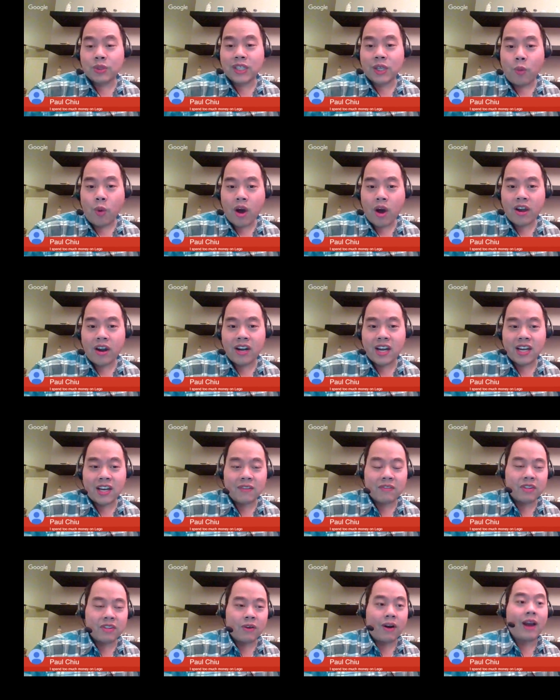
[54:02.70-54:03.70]
wanted. And
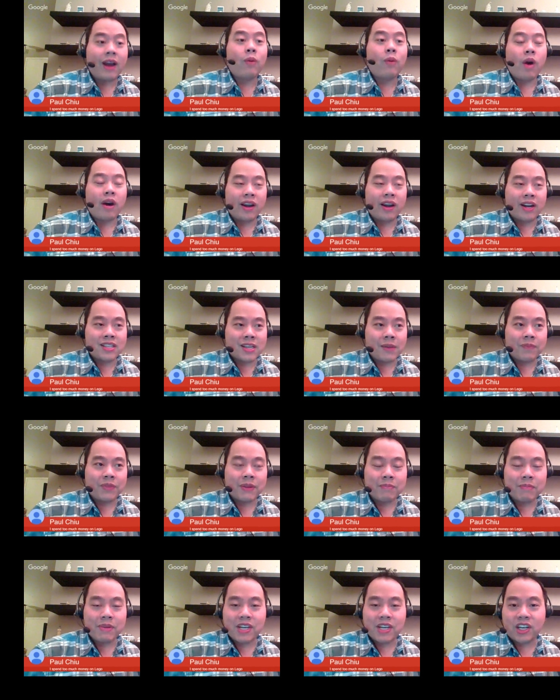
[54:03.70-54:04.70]
even though I wanted something
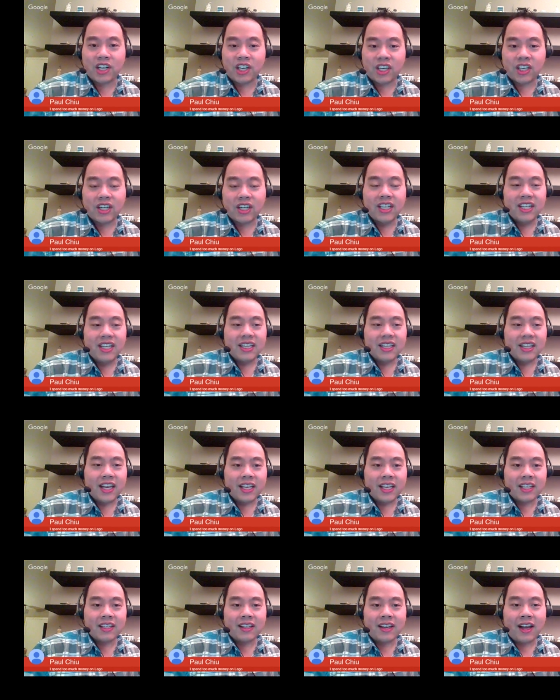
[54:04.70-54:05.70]
bigger,
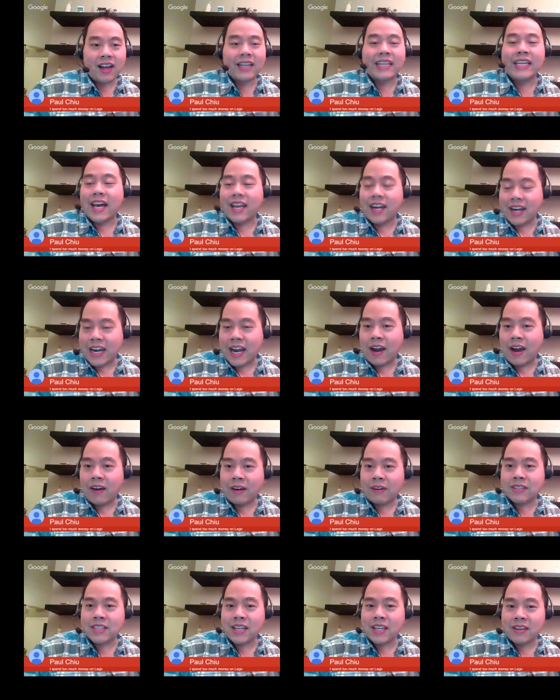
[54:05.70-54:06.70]
like I get it now. I
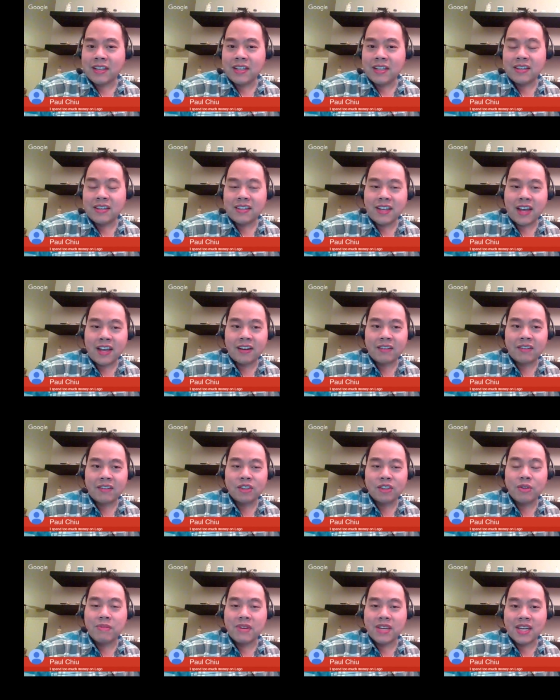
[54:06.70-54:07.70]
was he, he kind of
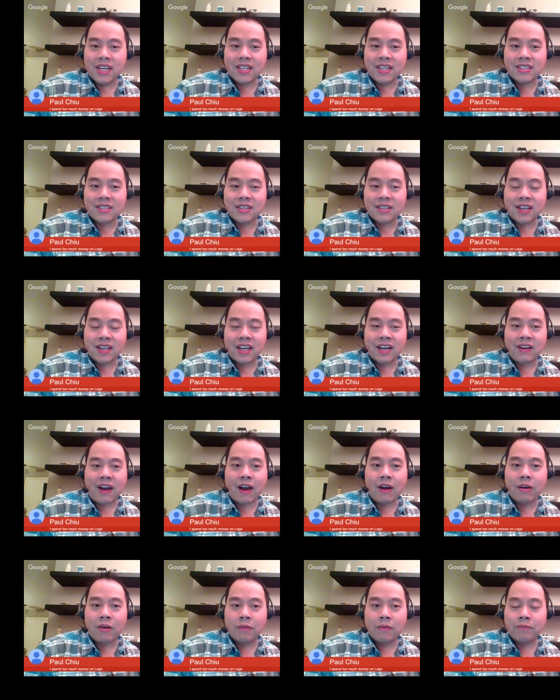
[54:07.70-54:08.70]
clued me in as to kind of
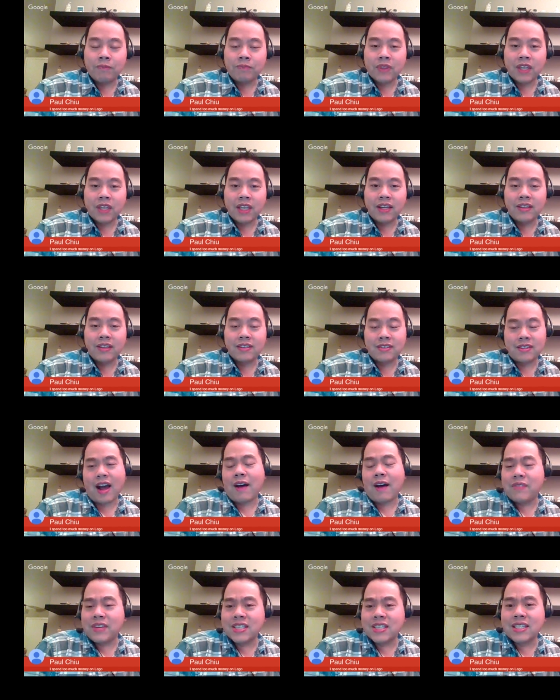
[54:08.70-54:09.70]
how it's
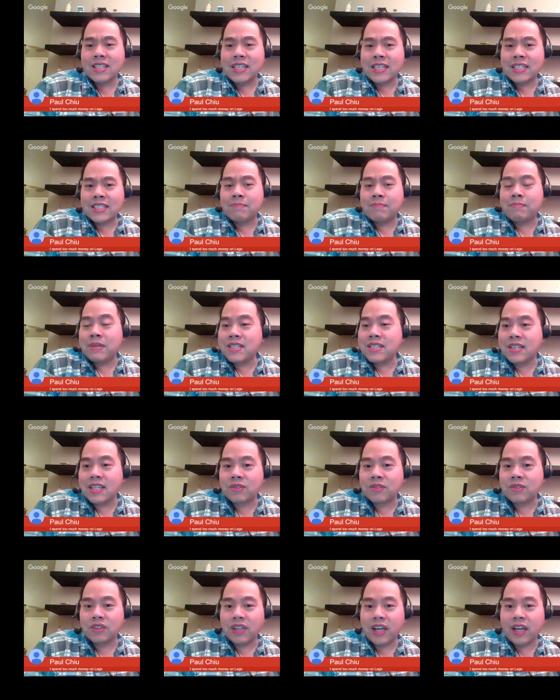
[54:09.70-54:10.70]
obviously it's a
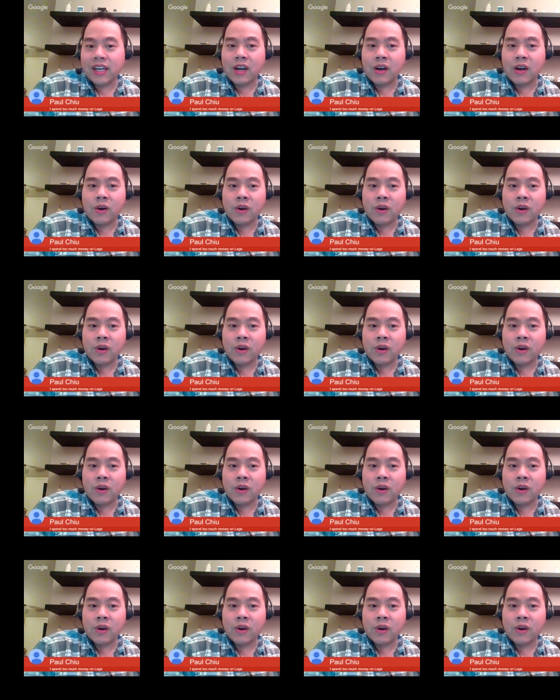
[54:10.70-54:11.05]
business for Lego.